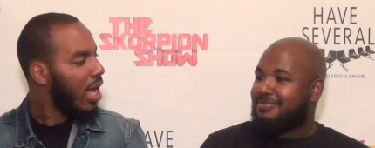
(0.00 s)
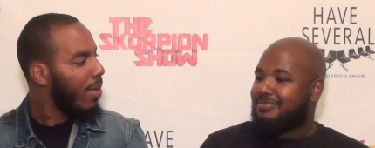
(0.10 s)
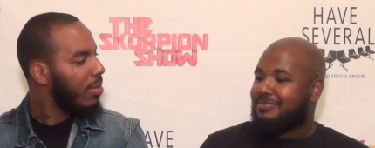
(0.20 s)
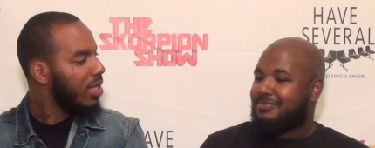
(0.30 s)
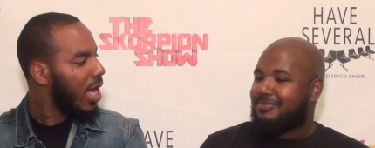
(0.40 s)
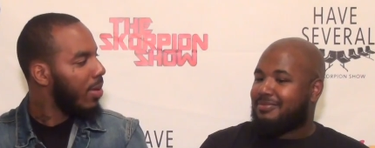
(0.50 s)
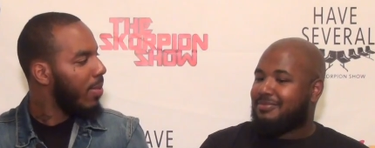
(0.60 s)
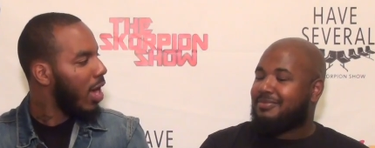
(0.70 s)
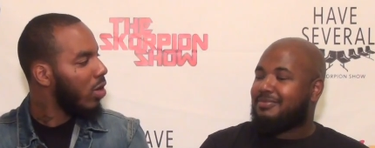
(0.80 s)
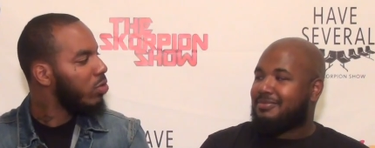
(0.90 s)
Speaker 1: Say, Mama Say,
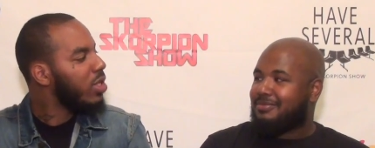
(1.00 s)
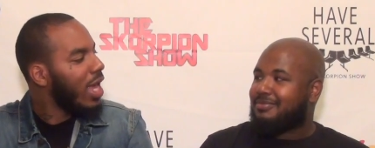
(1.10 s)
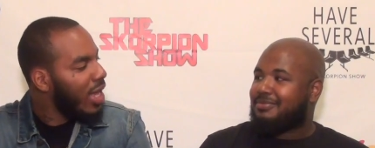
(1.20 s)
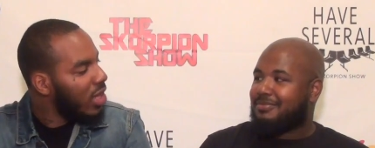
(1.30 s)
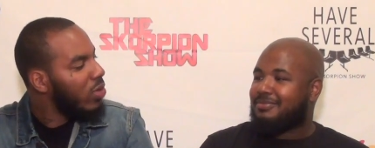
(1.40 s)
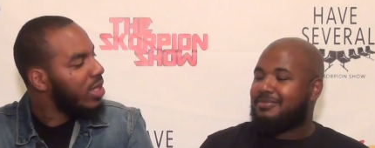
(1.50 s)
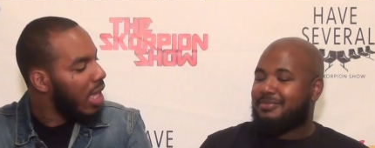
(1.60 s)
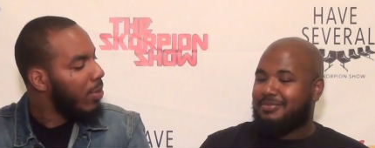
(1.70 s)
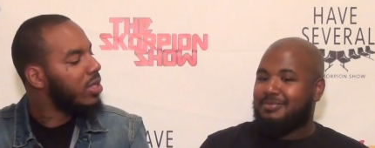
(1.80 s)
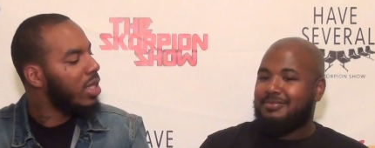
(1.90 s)
Mama." It was like a little
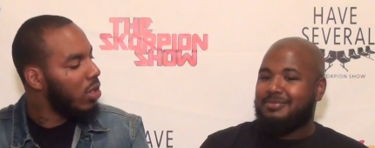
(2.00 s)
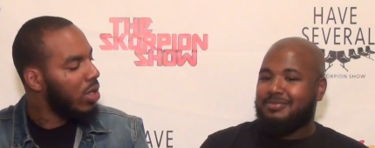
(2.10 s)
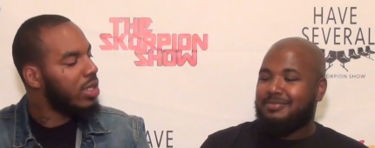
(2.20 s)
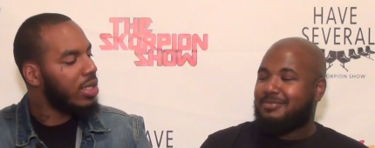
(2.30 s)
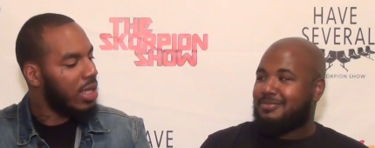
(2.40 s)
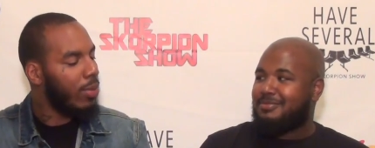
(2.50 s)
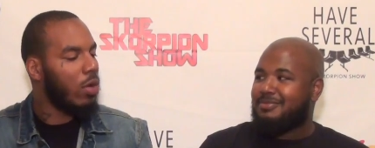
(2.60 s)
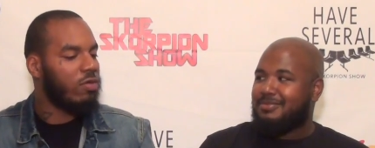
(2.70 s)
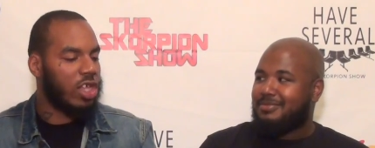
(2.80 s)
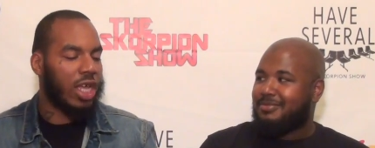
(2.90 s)
sample. It's a little, it's a
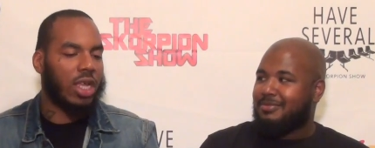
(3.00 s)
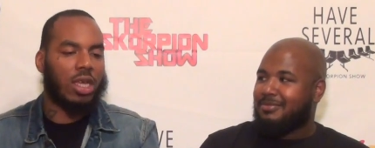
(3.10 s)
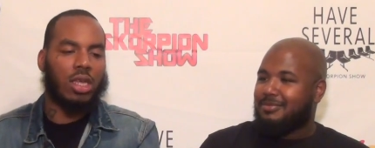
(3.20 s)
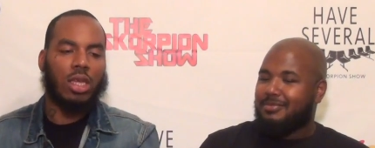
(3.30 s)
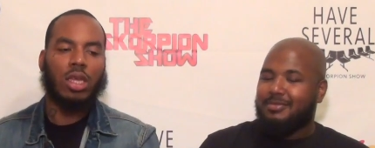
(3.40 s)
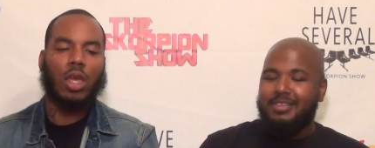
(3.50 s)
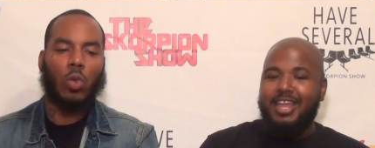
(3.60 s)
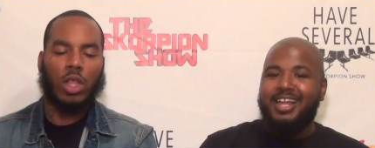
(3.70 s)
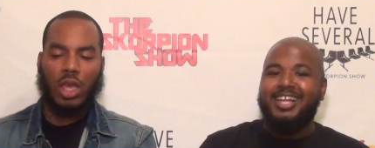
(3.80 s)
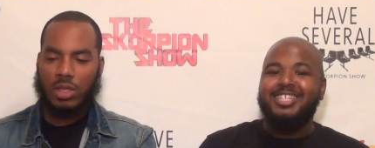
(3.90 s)
sample of Janet.
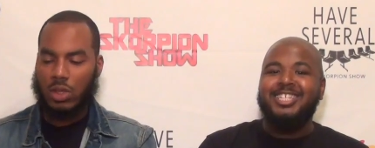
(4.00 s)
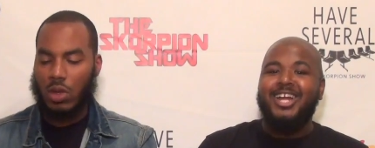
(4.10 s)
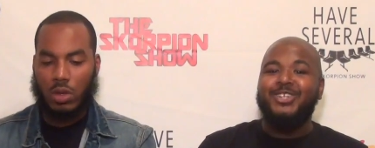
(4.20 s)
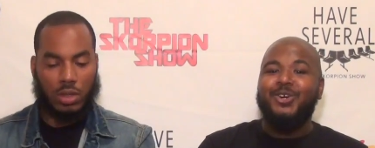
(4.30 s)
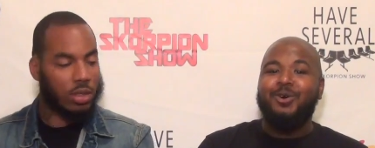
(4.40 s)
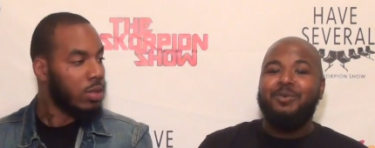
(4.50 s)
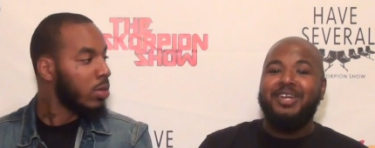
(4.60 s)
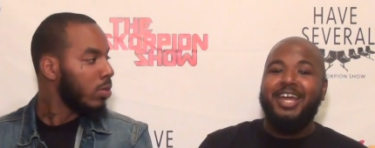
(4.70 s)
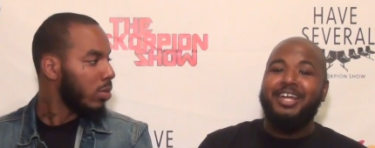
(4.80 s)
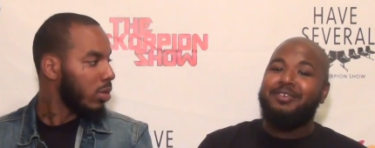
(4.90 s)
I guess I know
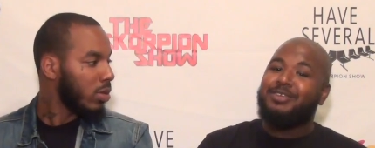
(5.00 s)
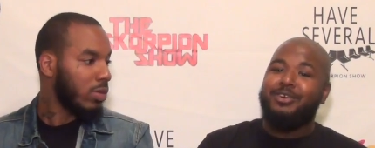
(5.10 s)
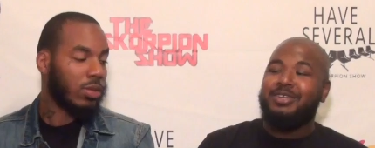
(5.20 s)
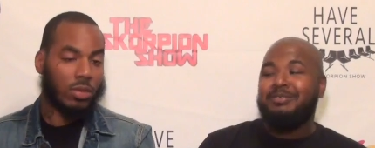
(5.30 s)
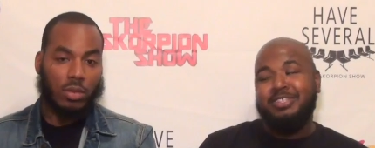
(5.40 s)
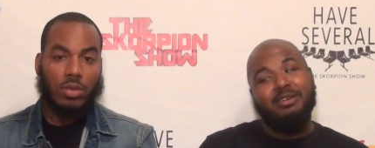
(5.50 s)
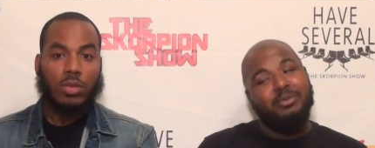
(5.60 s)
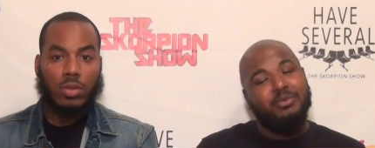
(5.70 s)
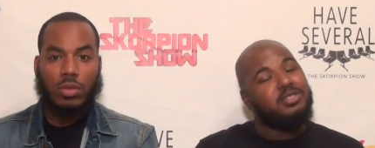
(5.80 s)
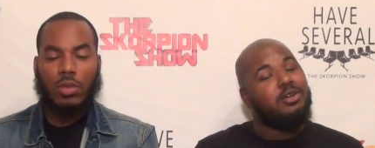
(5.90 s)
when I hear it. Don't even tell
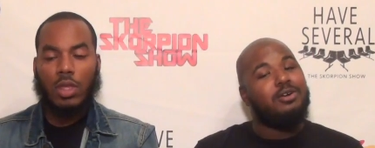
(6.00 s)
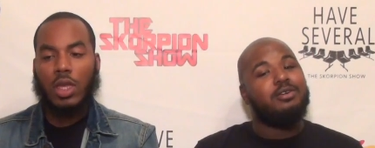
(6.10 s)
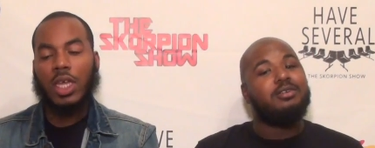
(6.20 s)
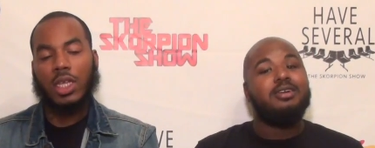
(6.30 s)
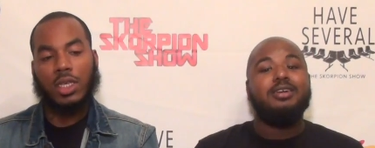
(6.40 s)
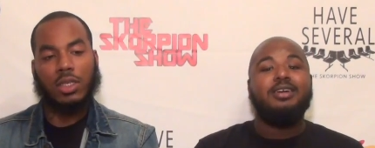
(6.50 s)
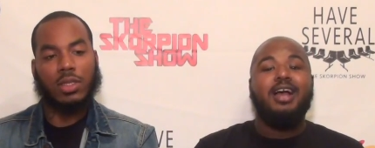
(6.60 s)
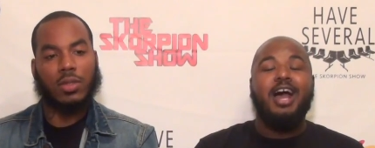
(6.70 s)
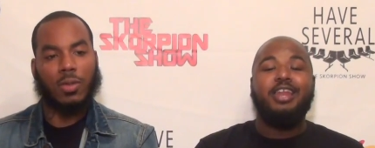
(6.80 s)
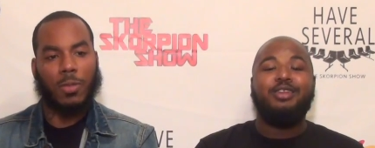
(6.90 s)
me
Speaker 2: what song. It
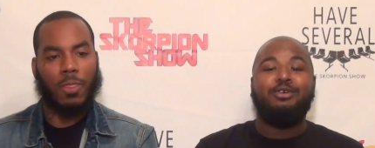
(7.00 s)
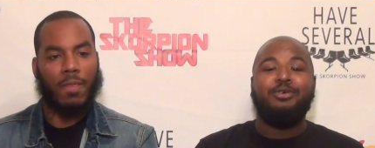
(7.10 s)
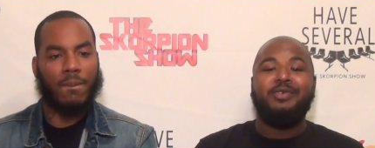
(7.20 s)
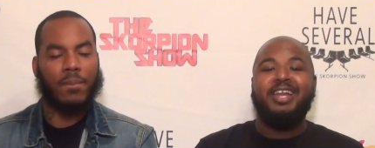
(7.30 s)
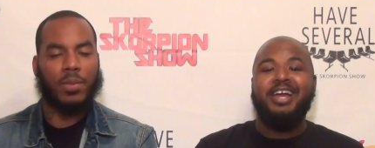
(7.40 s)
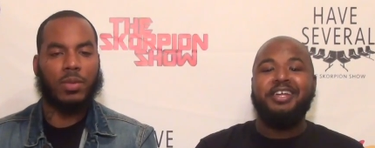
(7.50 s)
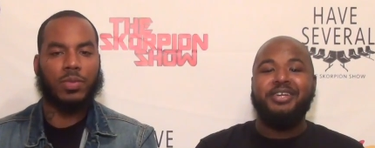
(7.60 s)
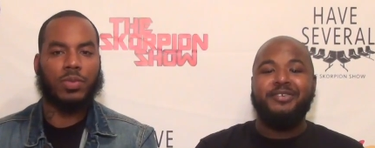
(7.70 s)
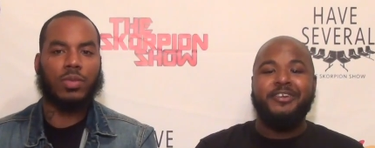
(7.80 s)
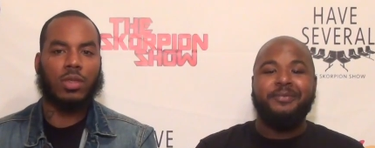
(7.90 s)
is. I know when I
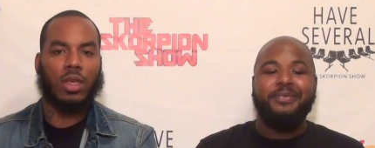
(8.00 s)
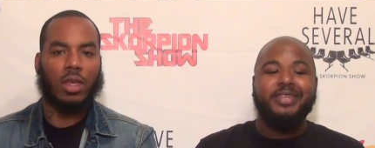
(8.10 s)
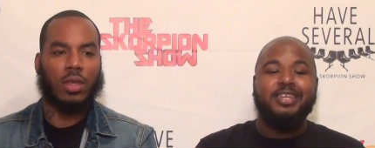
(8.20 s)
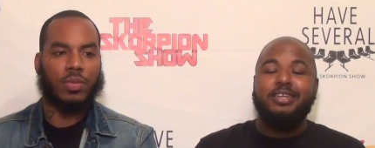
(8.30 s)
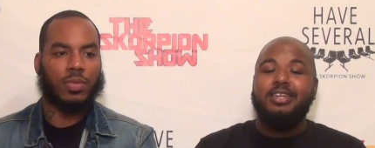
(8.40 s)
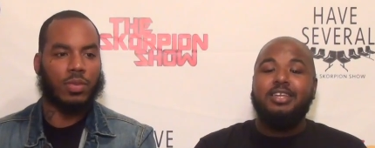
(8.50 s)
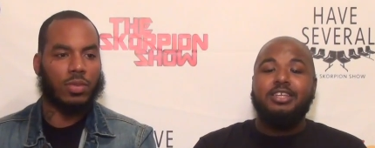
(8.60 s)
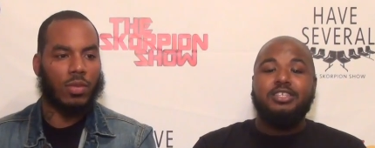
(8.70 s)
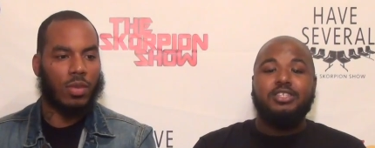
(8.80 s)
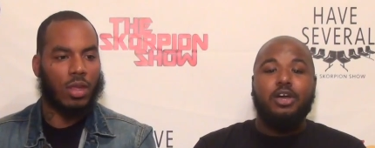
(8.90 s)
hear it.
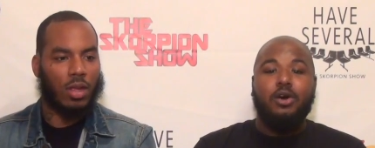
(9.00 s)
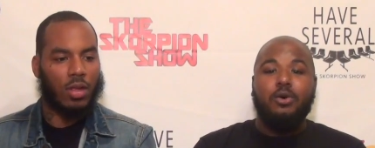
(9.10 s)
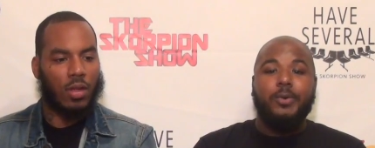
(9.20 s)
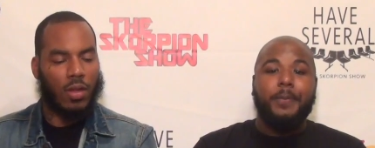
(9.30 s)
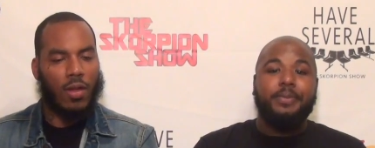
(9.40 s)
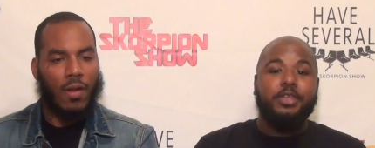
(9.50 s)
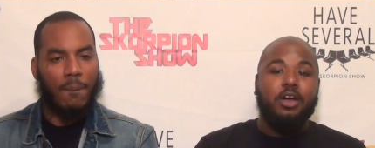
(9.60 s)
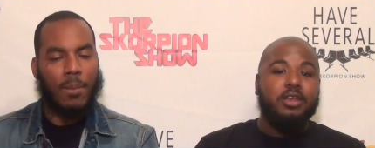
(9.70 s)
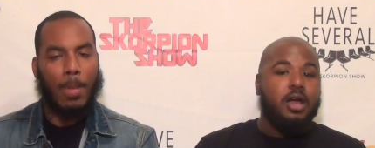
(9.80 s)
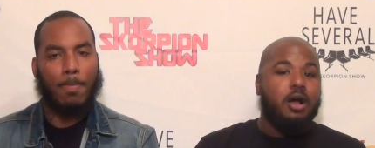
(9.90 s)
So
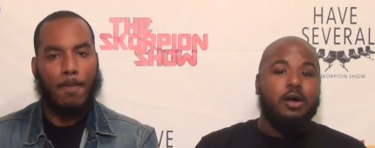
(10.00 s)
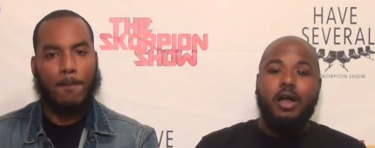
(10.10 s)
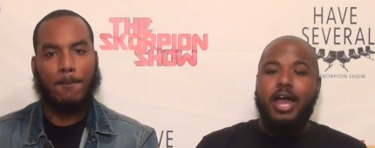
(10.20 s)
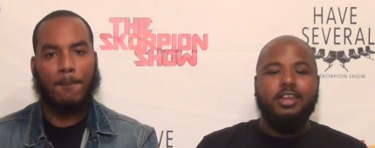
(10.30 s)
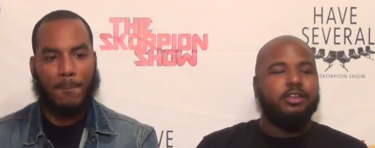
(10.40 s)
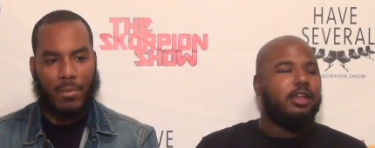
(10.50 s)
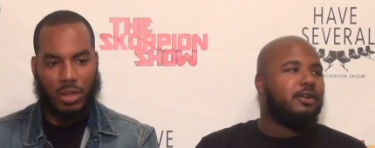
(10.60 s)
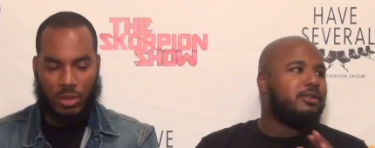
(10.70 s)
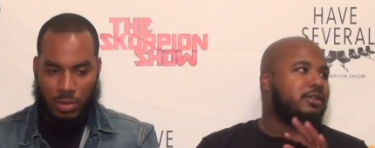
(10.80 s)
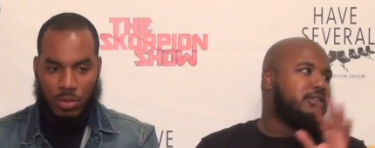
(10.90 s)
y'all know, I know
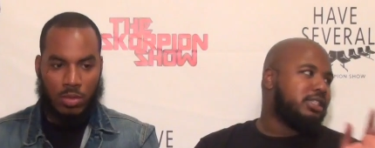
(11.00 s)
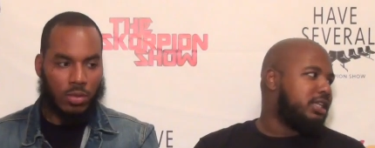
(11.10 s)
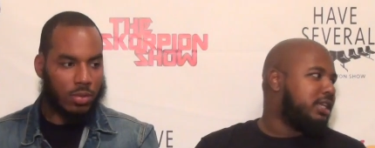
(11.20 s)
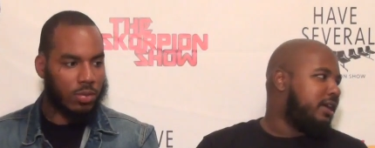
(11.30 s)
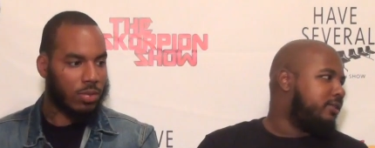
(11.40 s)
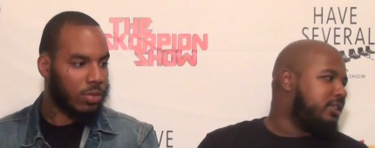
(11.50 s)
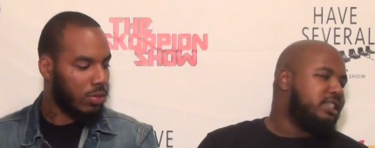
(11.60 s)
y'all gonna curse that out on